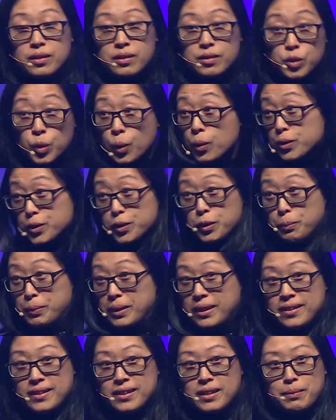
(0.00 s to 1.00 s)
talk to your
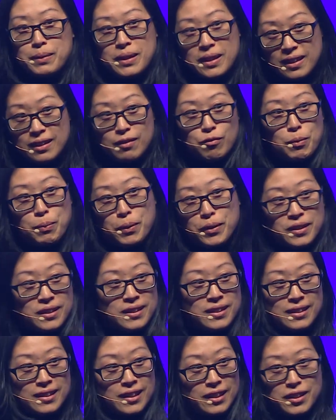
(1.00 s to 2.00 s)
peers. I mean,
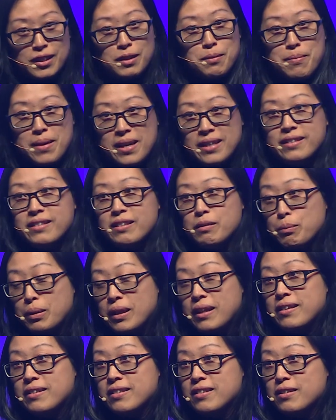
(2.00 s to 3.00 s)
robotics is such an amazing
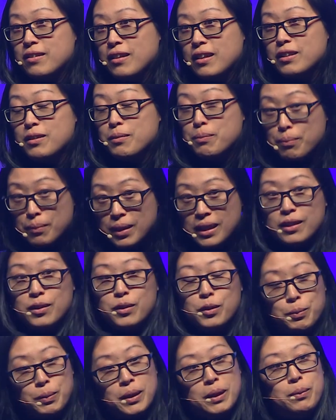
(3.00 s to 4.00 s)
place to actually meet
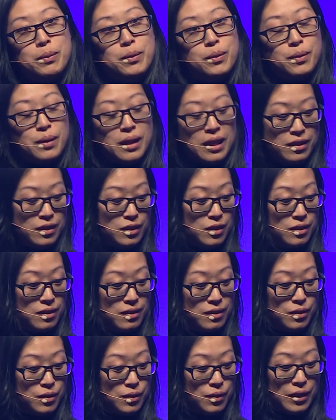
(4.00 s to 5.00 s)
new people and,
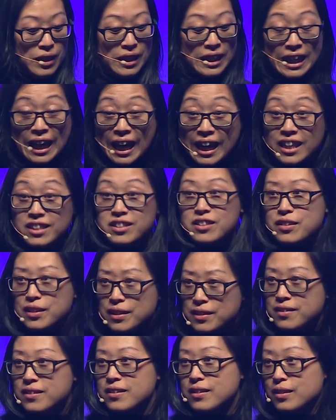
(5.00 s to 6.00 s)
engage in
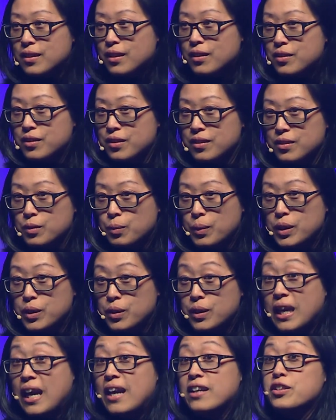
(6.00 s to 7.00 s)
these discussions where you
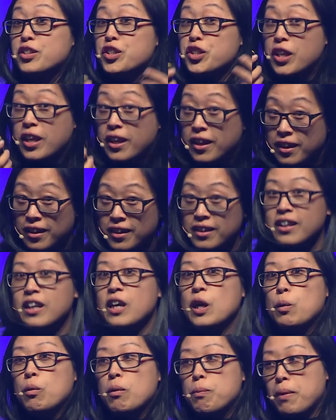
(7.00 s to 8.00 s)
can share
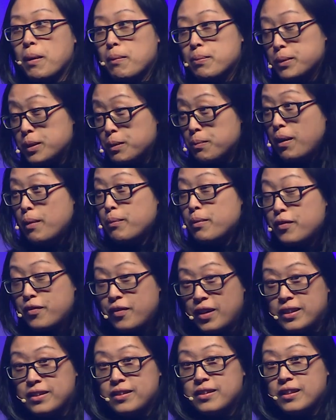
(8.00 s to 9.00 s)
what problems you might be
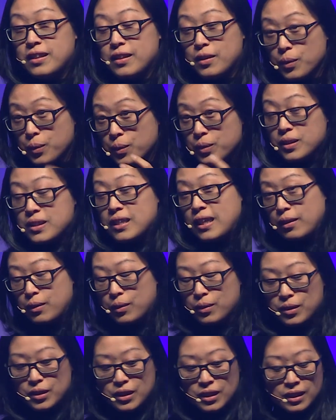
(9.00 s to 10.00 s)
facing or the
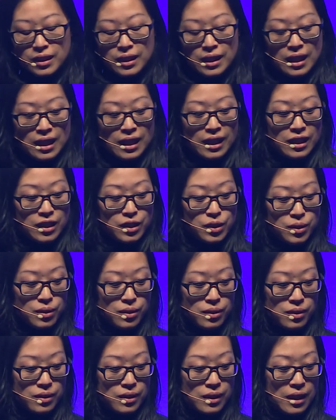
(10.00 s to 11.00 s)
technology
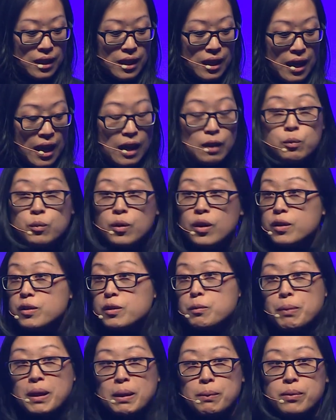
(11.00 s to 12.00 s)
issues and work
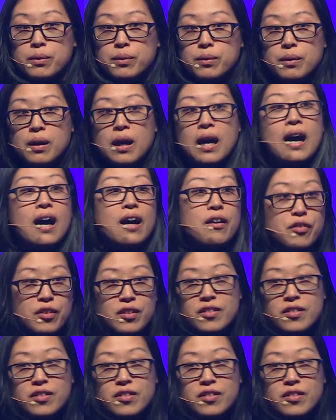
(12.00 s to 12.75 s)
with people other